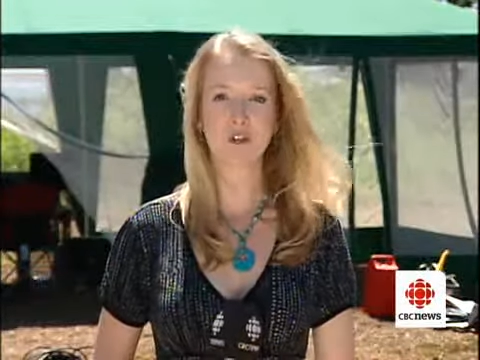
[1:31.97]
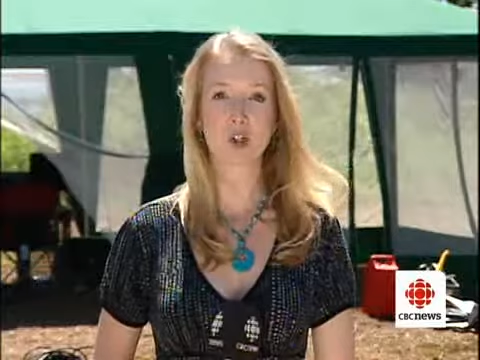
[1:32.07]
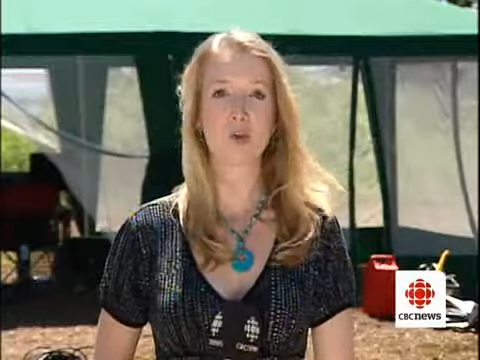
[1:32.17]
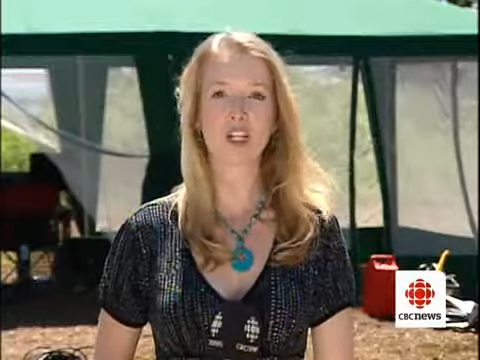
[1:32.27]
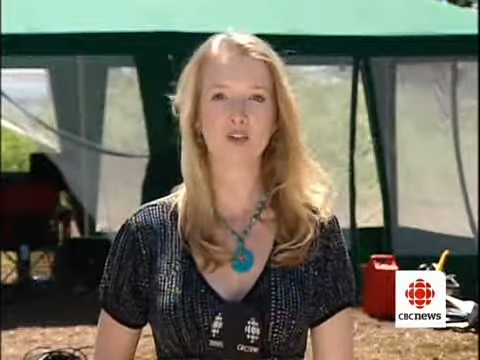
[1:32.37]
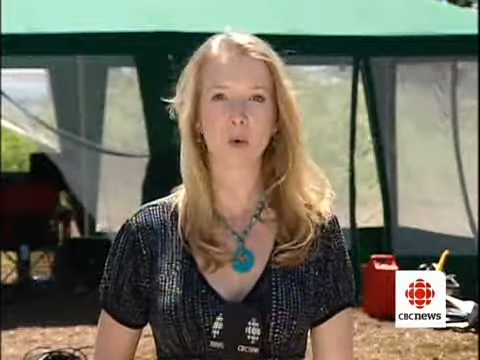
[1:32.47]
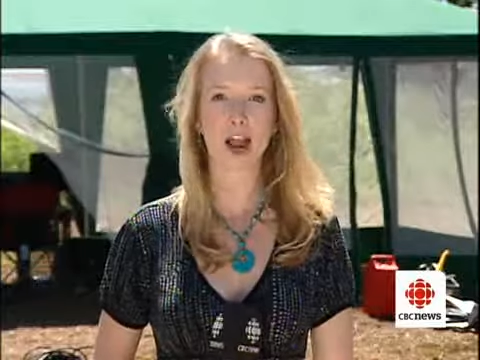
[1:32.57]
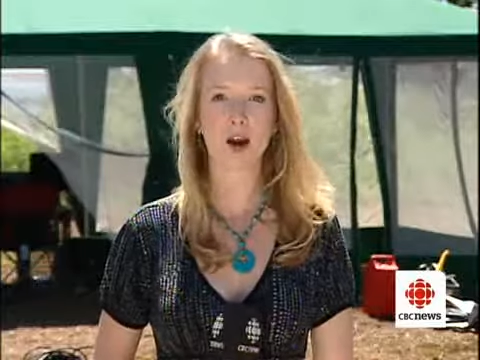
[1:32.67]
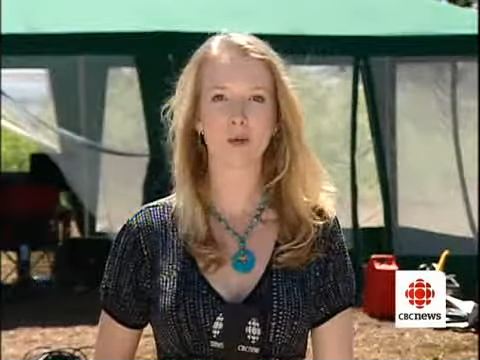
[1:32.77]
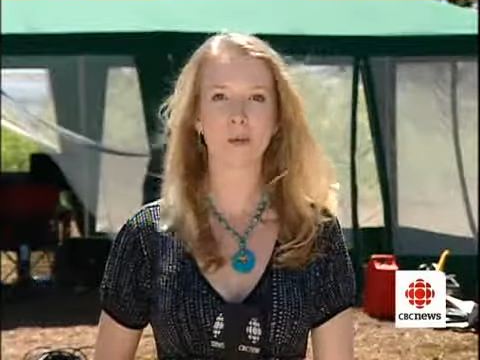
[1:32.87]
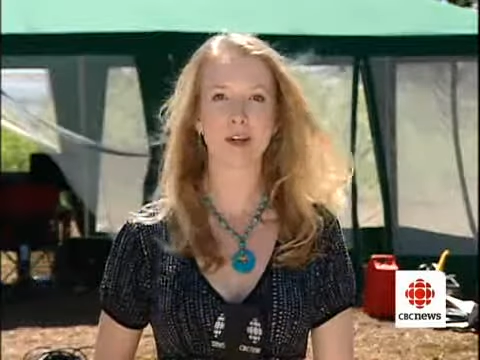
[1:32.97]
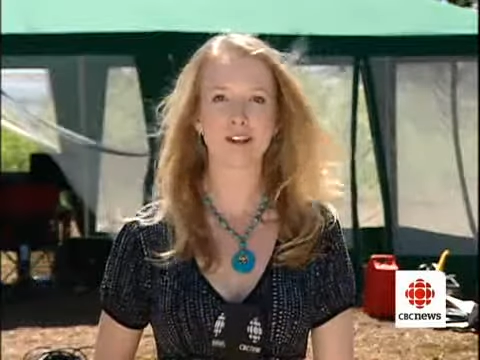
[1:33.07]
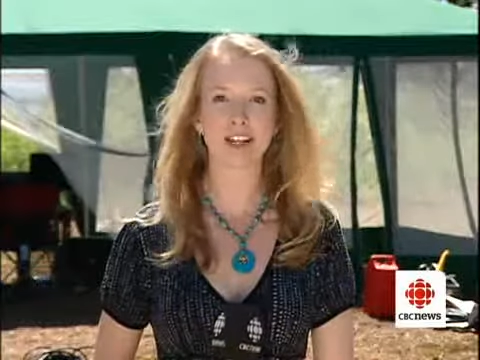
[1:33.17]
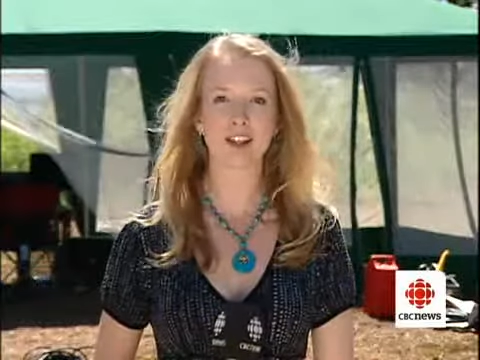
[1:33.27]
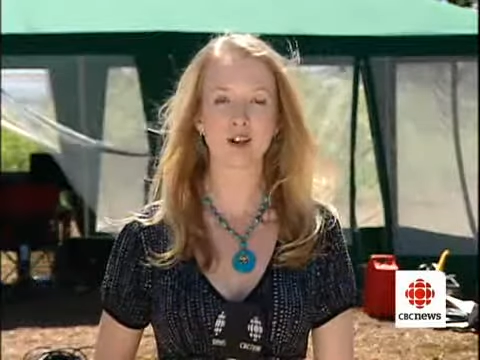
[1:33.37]
For a 24-hour
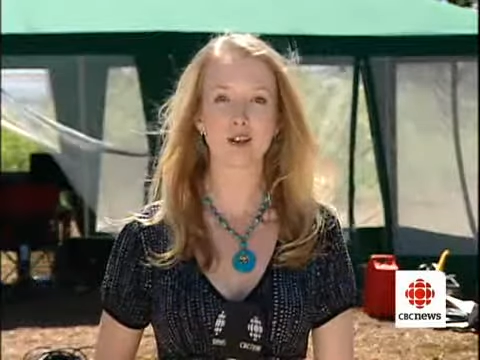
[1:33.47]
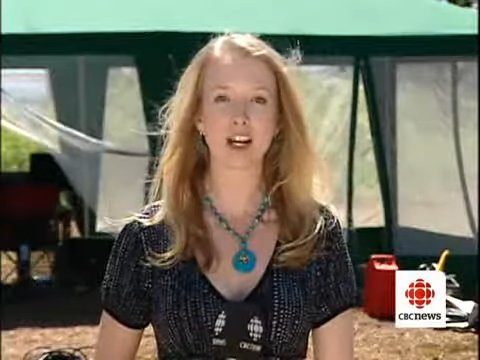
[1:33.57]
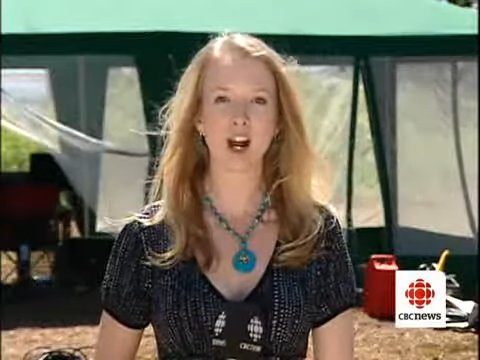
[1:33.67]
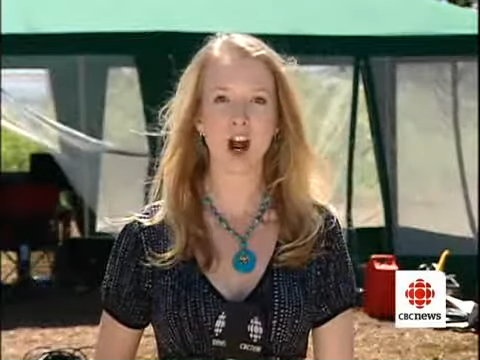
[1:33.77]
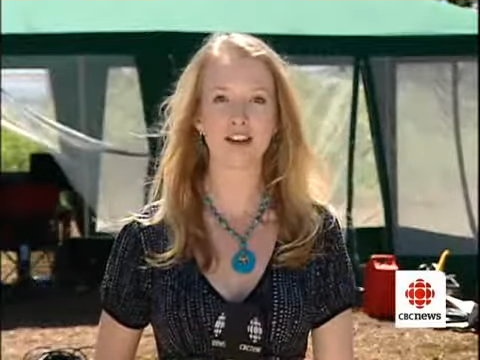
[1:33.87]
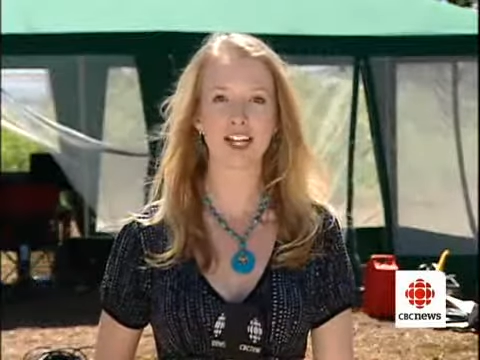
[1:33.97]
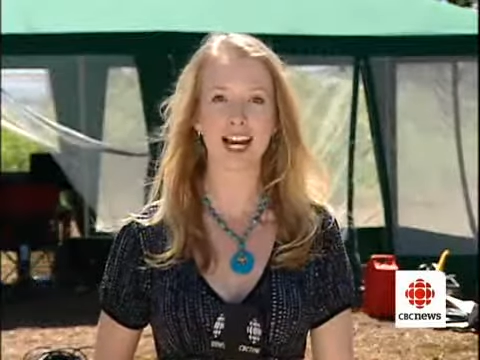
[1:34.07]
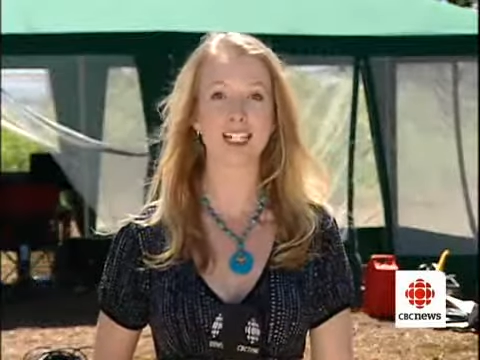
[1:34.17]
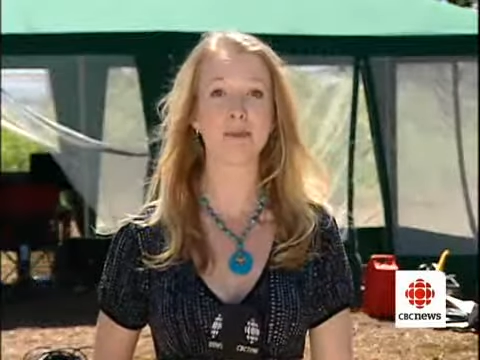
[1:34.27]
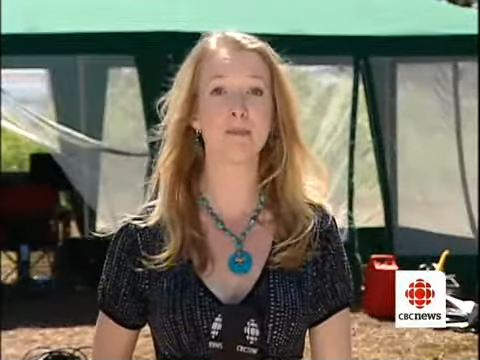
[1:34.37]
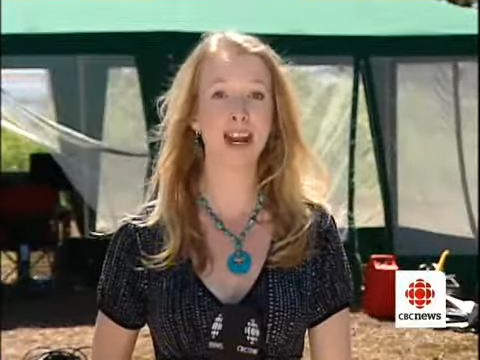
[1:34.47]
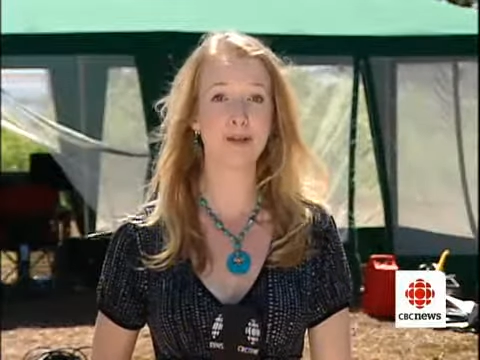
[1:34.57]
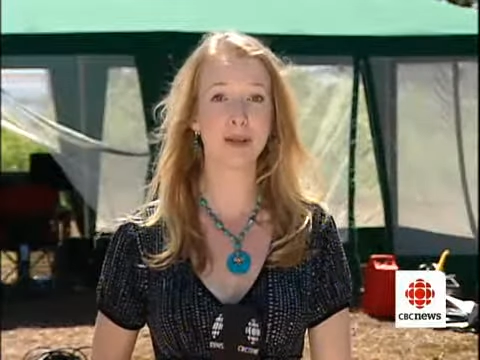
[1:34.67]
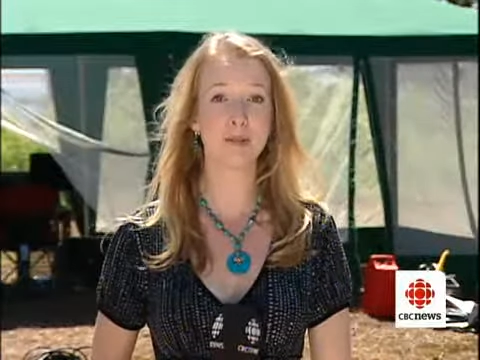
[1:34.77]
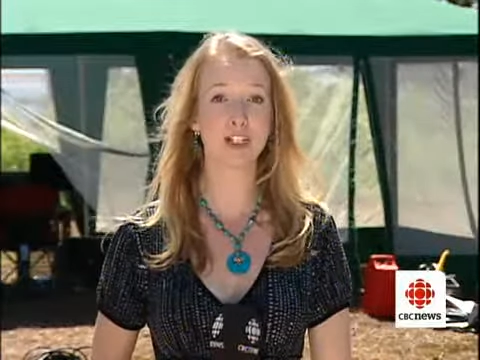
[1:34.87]
period, they'll try to contact as
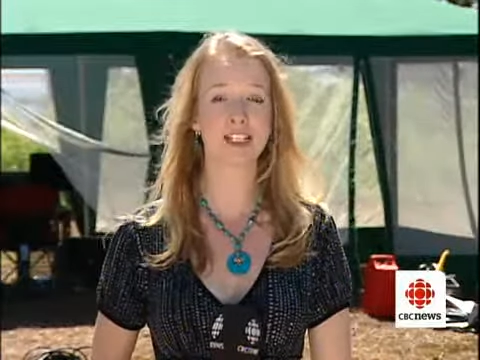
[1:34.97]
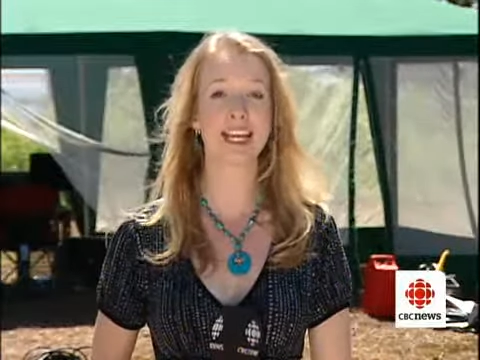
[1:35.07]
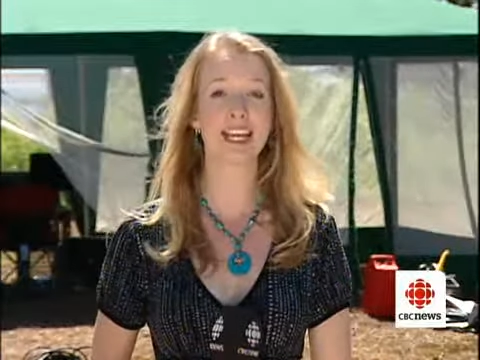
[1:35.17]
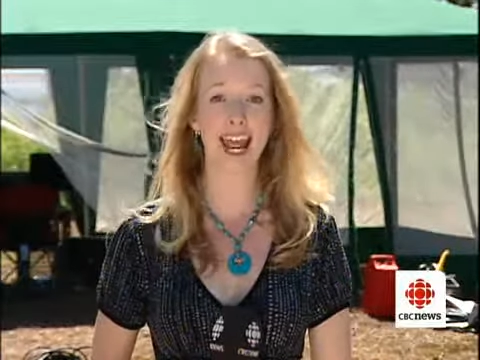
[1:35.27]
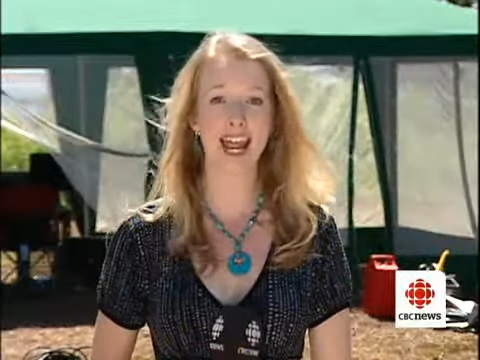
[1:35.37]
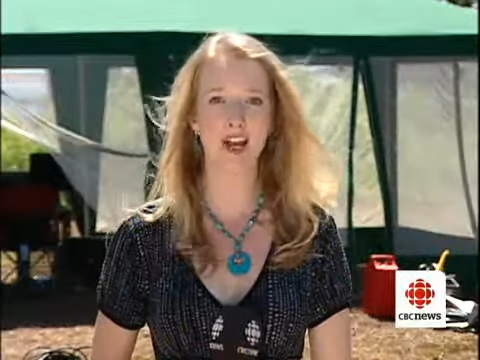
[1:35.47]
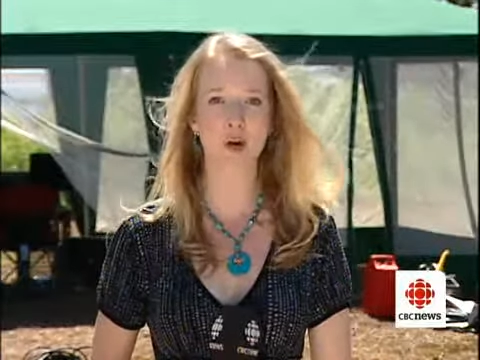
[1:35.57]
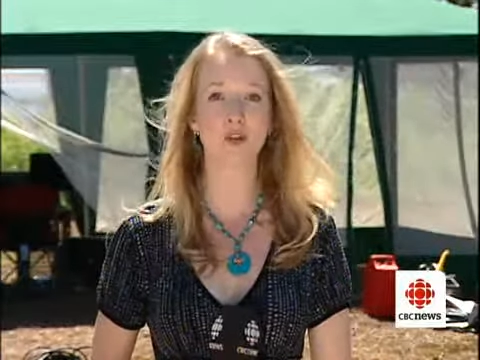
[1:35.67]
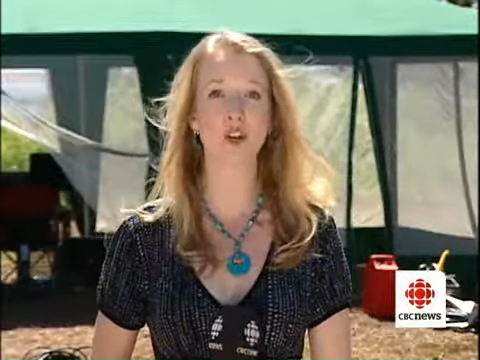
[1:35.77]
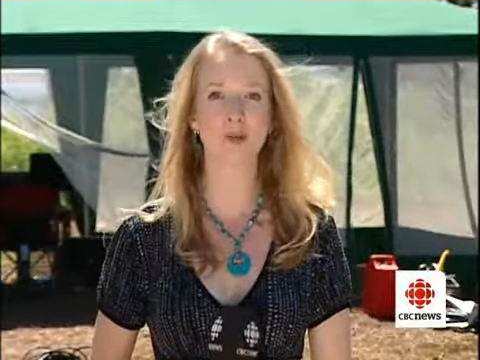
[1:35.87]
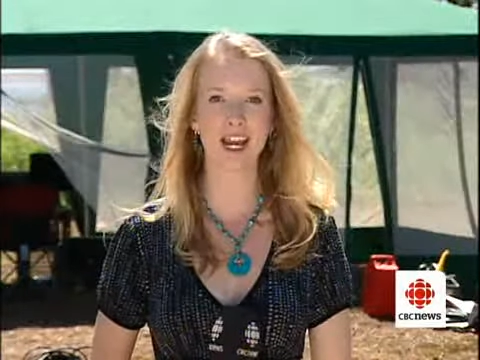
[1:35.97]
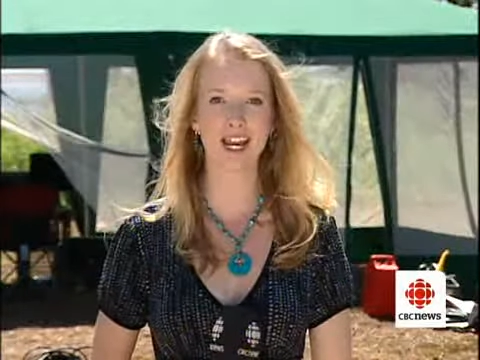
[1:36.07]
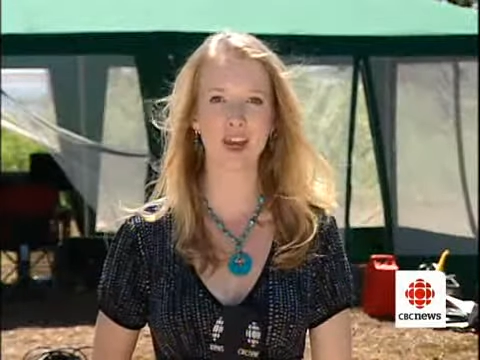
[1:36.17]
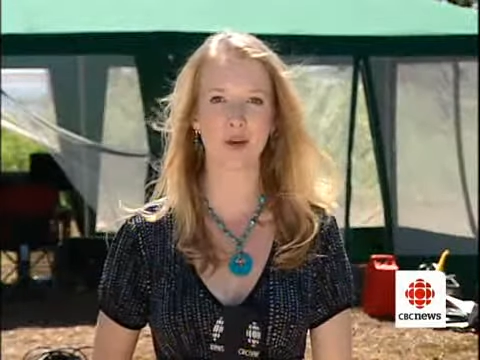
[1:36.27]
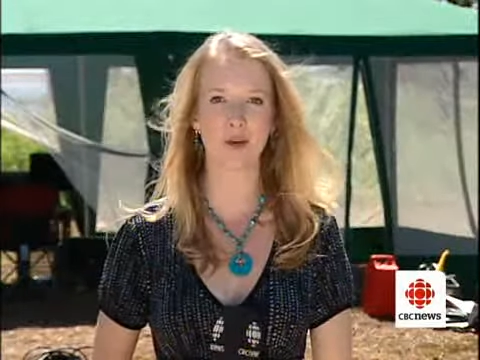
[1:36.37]
many people as they can over the
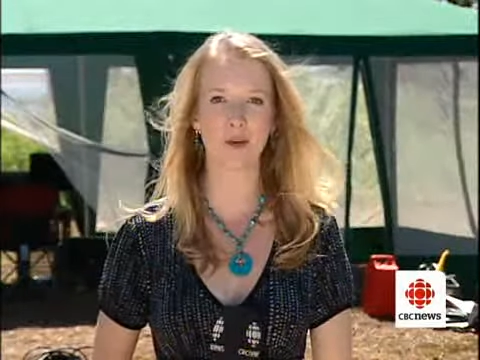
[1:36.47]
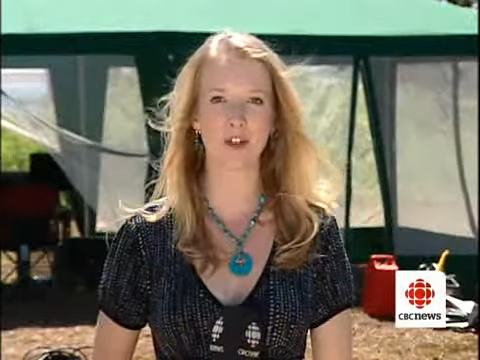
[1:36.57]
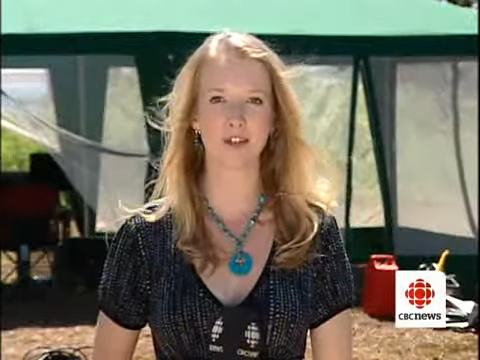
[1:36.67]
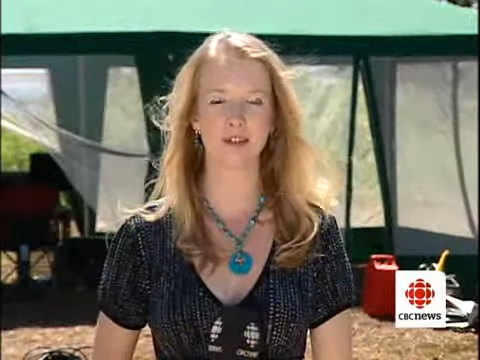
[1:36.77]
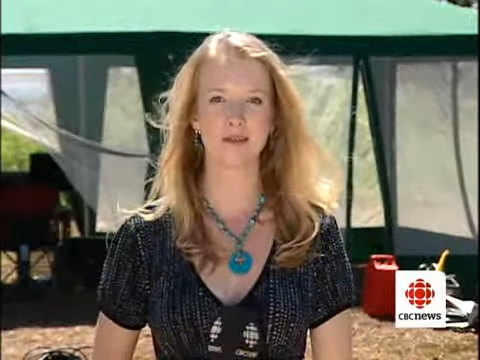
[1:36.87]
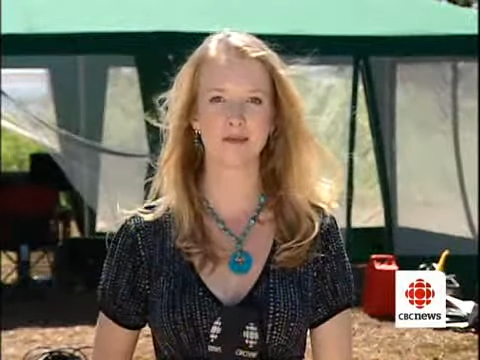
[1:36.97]
radio.